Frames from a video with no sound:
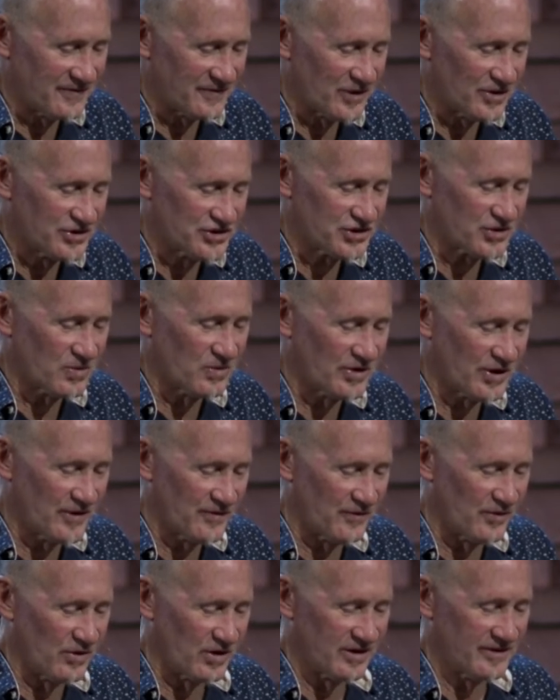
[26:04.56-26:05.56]
in verse
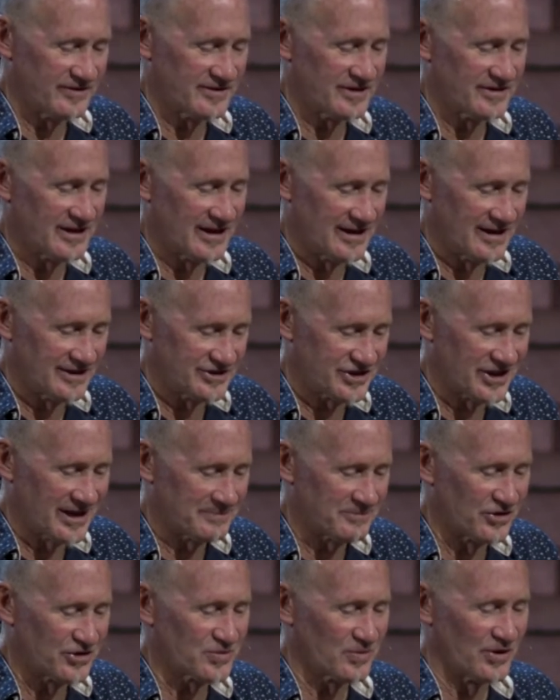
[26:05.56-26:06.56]
24,
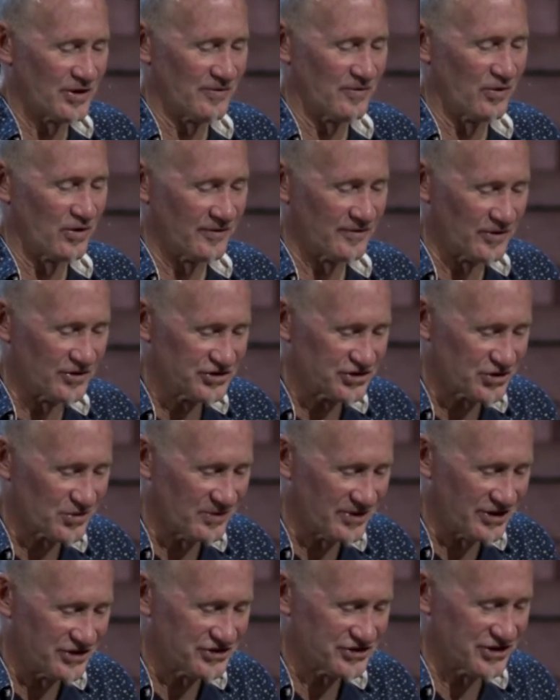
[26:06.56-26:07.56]
chapter 24, verse
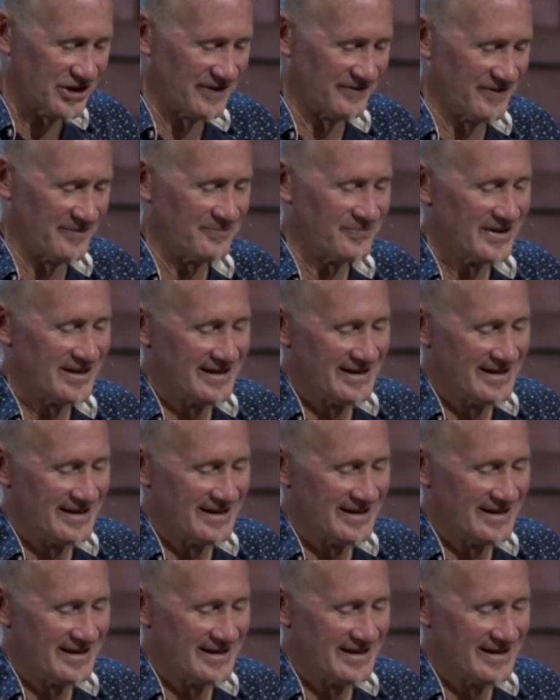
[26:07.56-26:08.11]
27,